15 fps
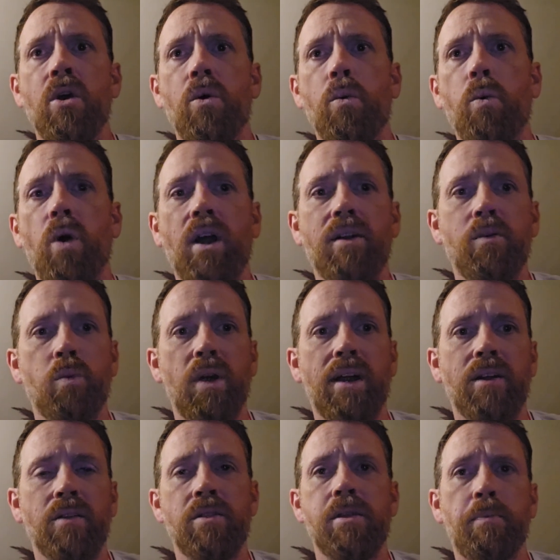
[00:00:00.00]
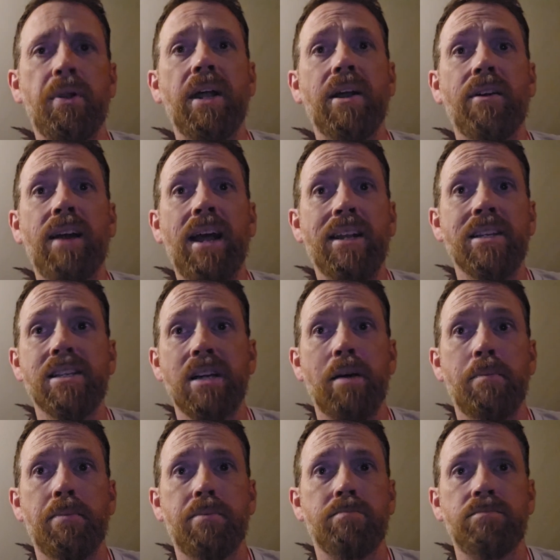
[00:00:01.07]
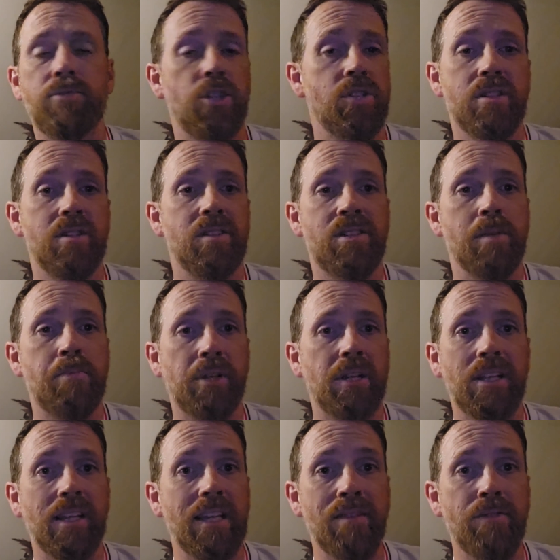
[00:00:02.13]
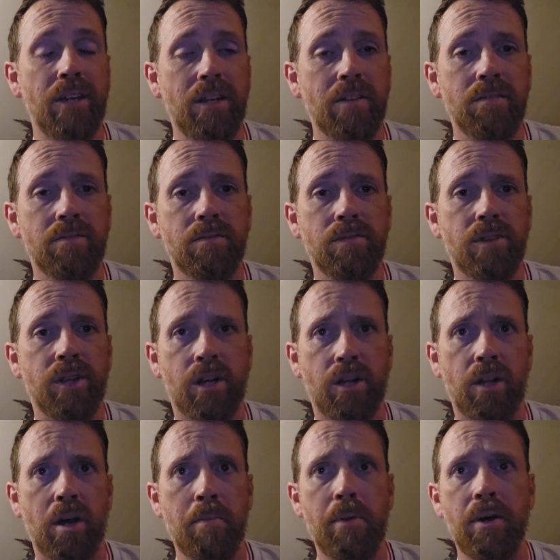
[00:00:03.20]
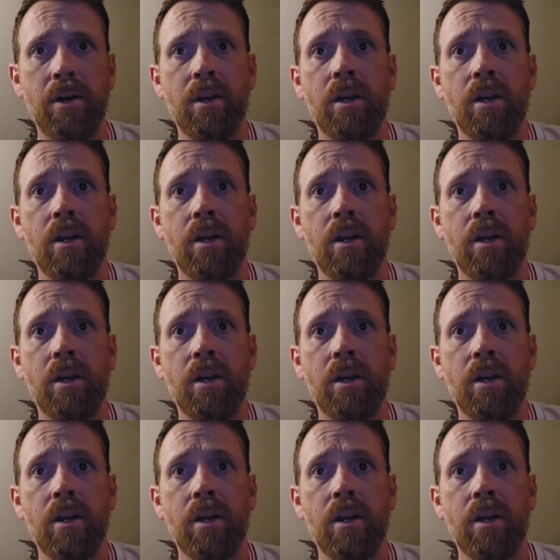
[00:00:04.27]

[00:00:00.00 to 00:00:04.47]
one where the player ends up just simply leaving the club